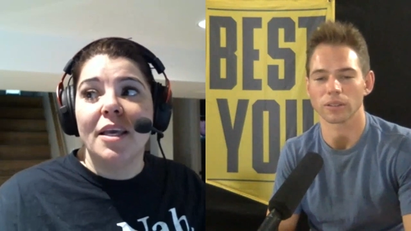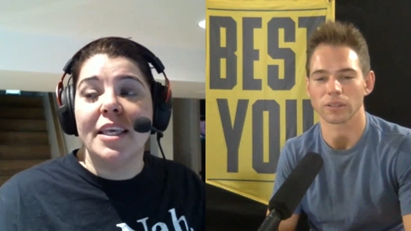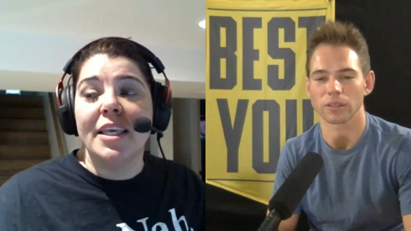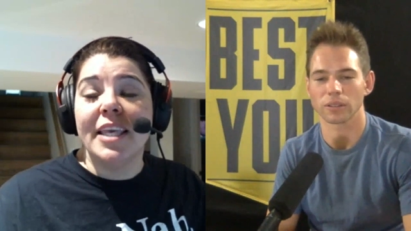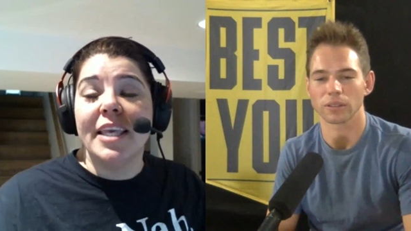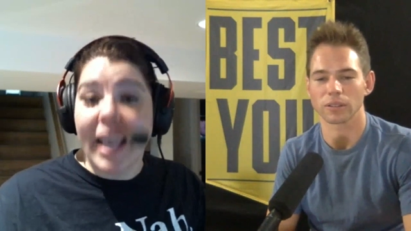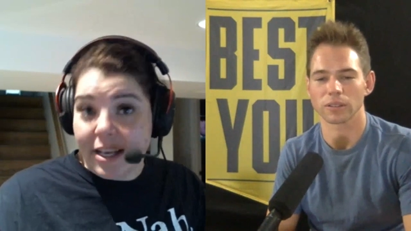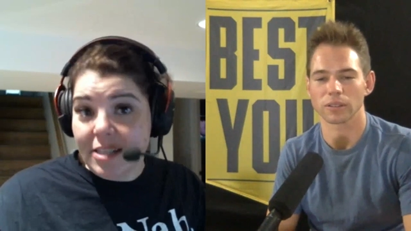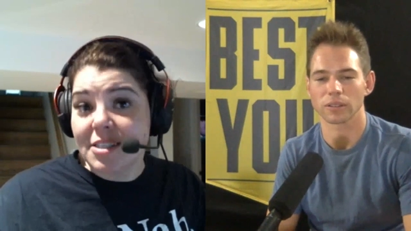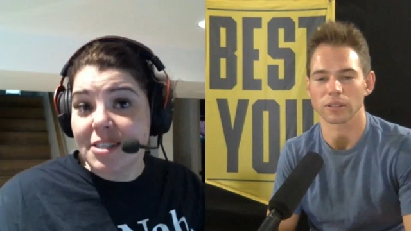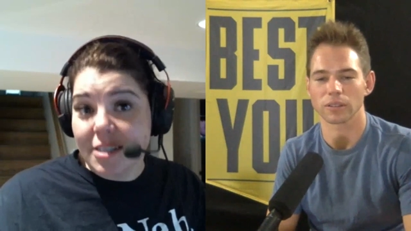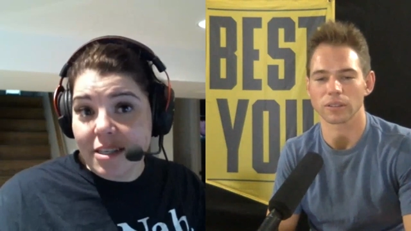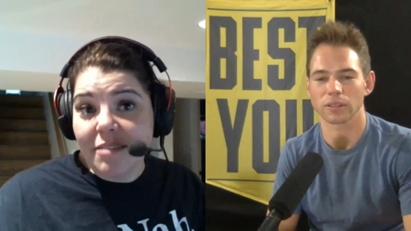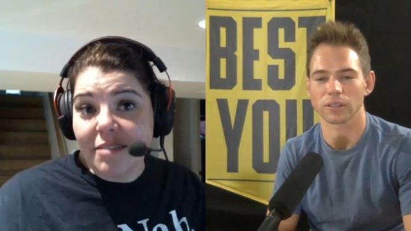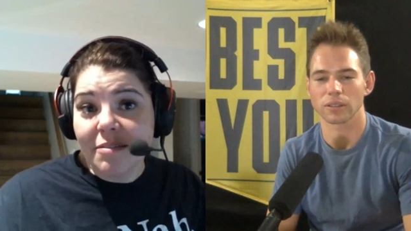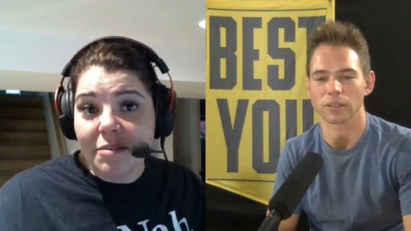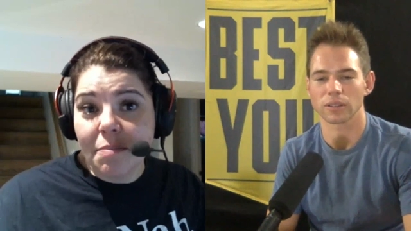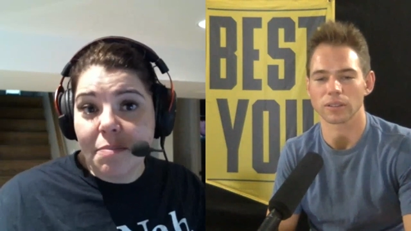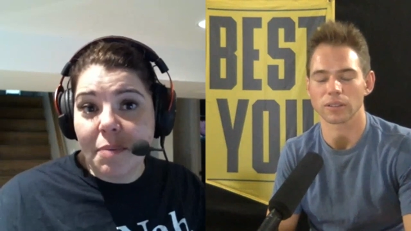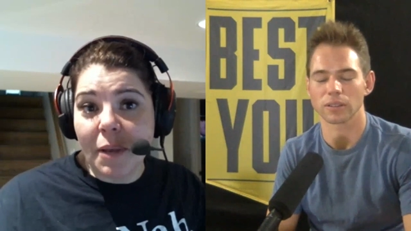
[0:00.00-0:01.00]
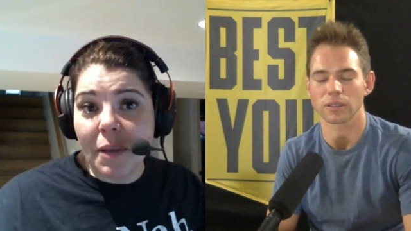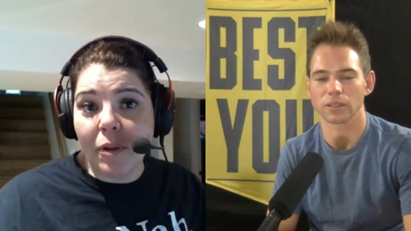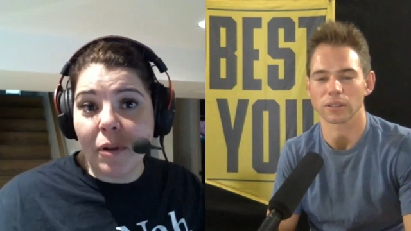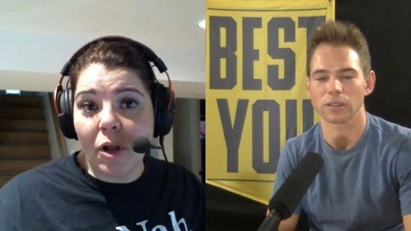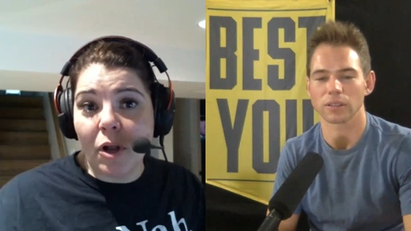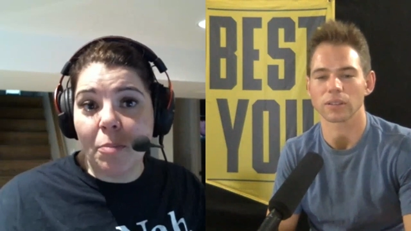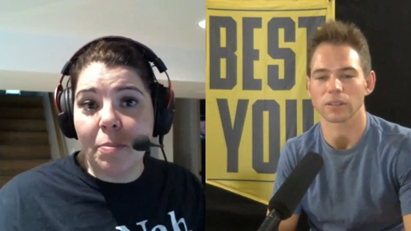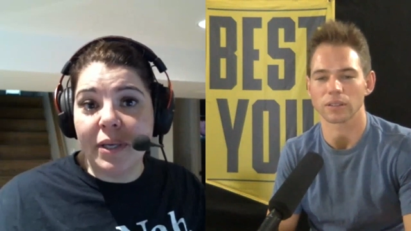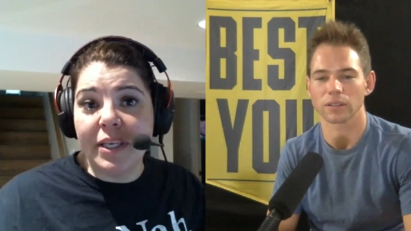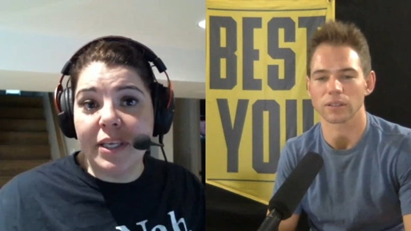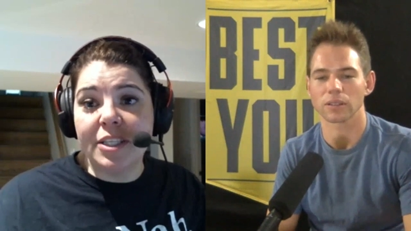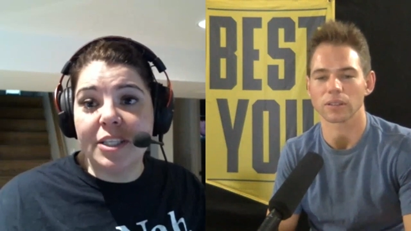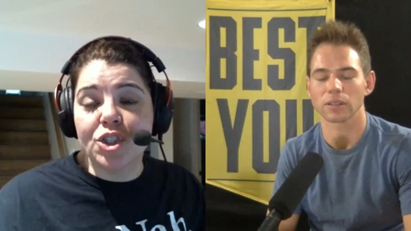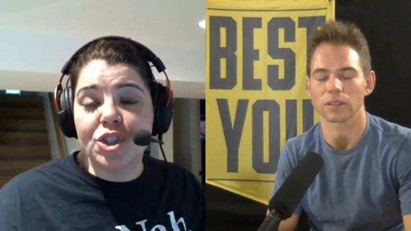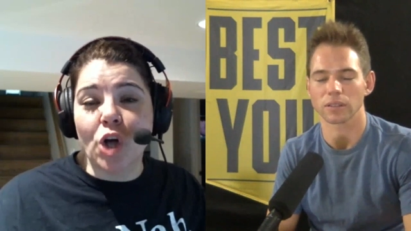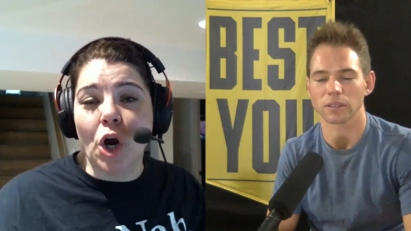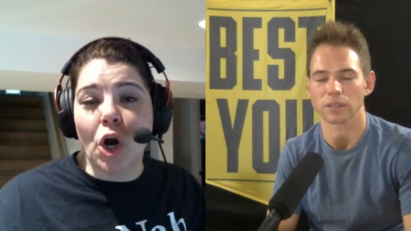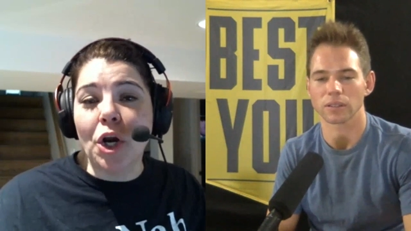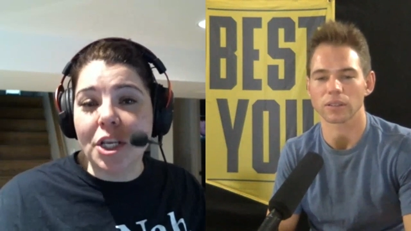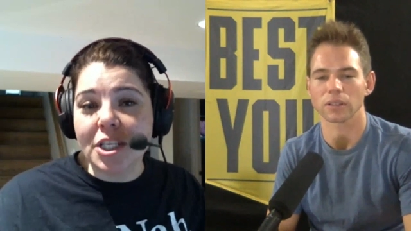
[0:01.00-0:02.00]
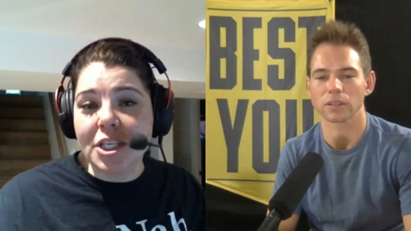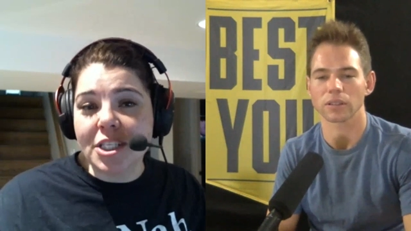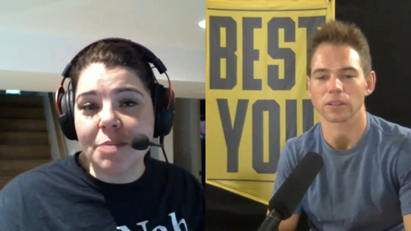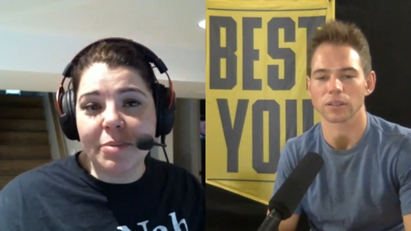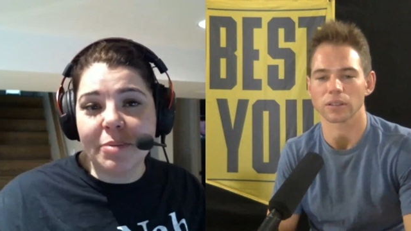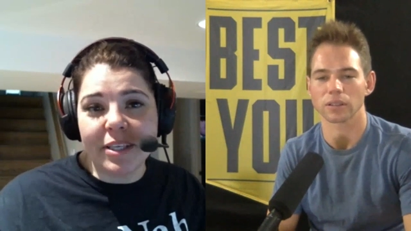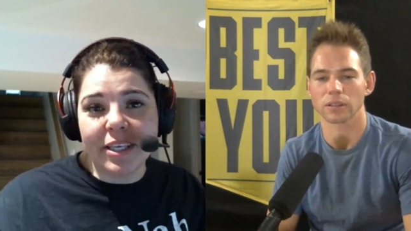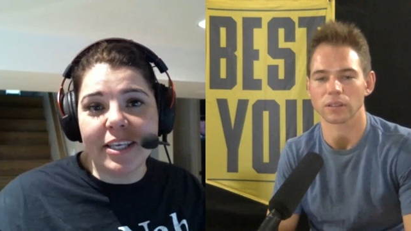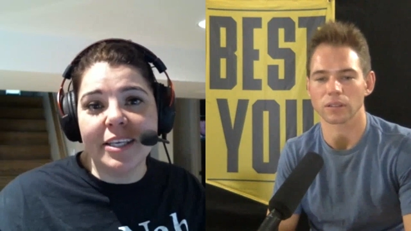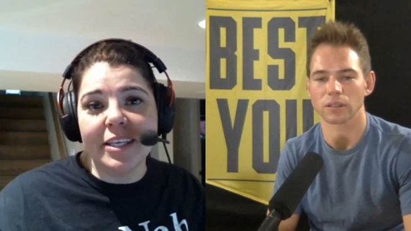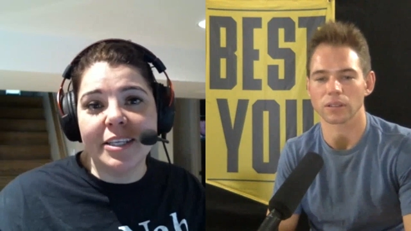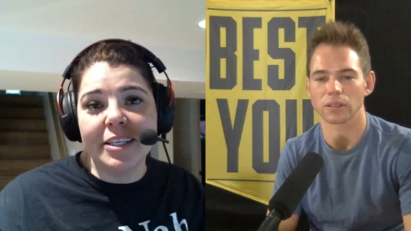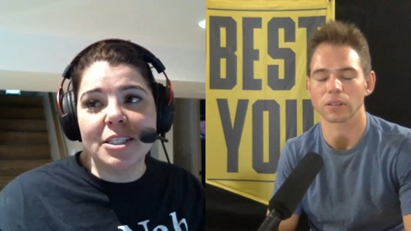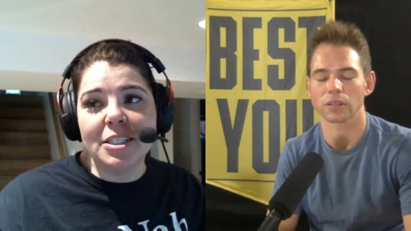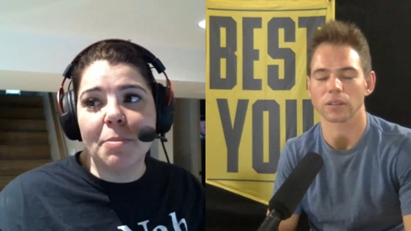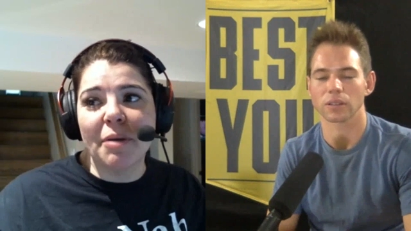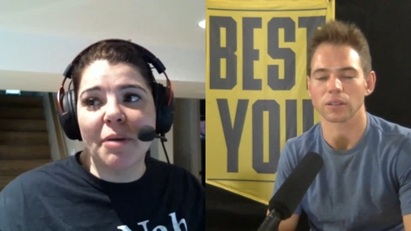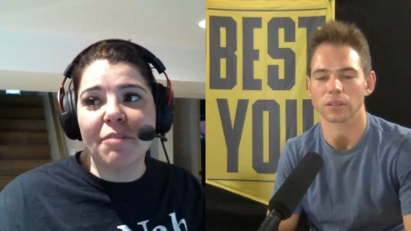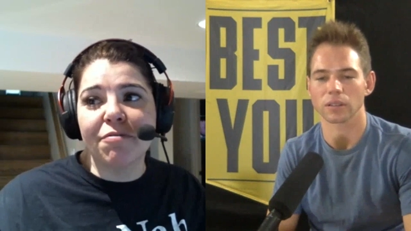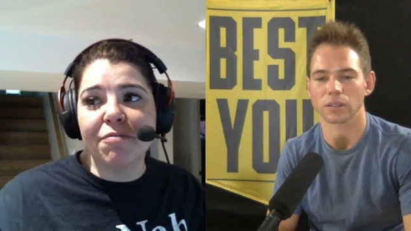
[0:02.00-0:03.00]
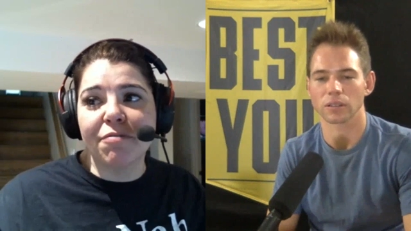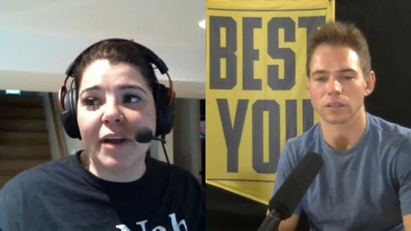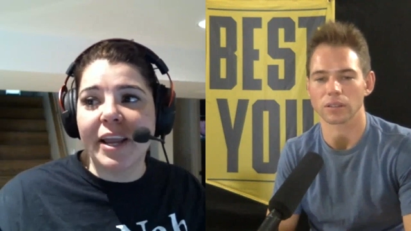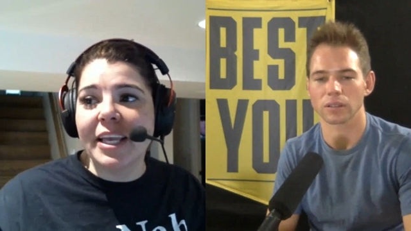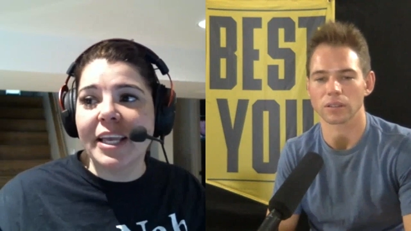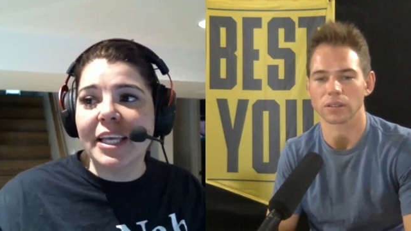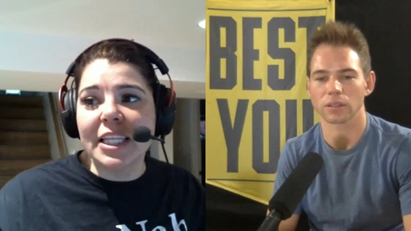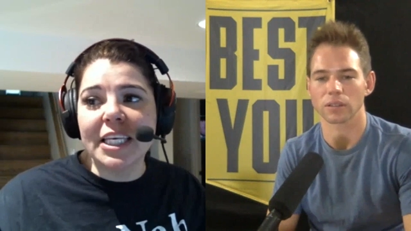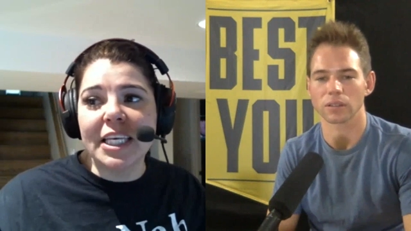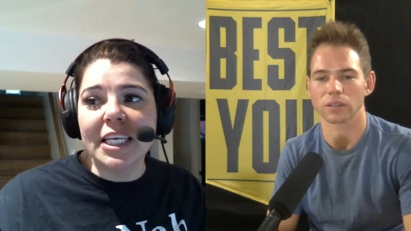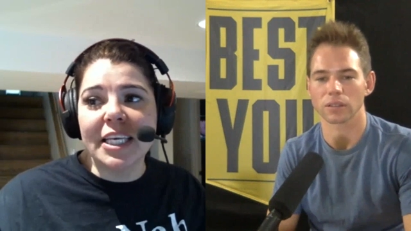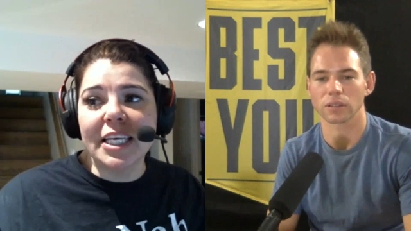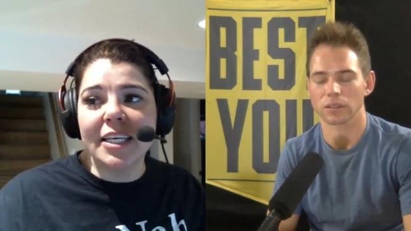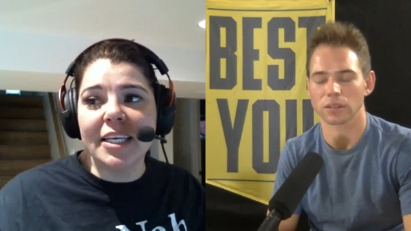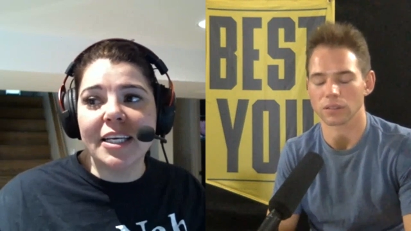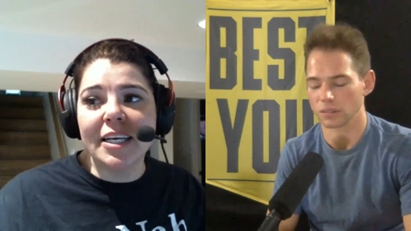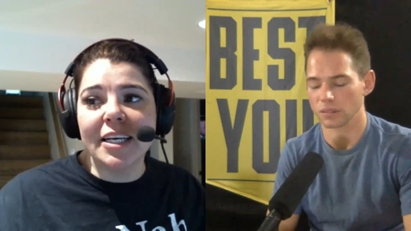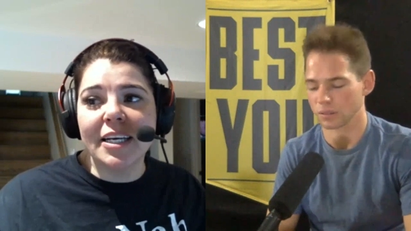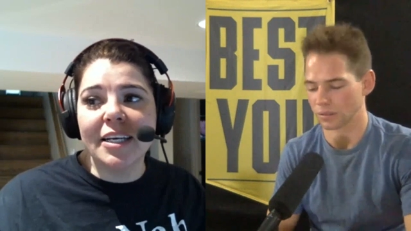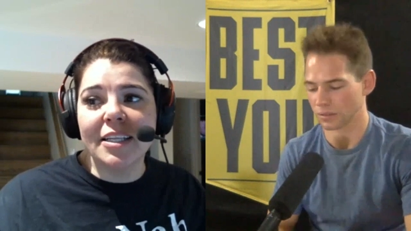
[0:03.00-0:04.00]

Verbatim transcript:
Speaker 1: yes, people are be- starting to begin to, but frankly,